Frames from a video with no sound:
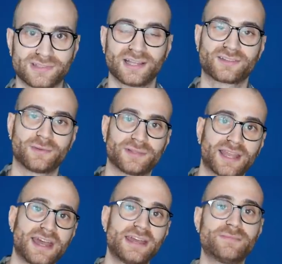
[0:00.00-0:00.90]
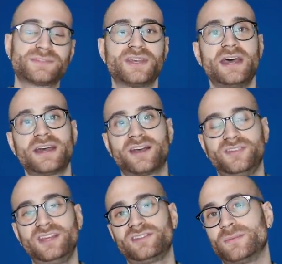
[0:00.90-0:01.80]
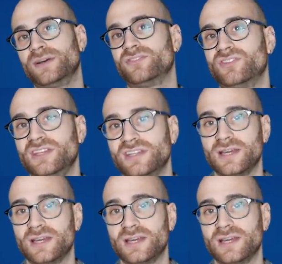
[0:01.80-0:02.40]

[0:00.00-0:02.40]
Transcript: these last couple of games because he is the most senior,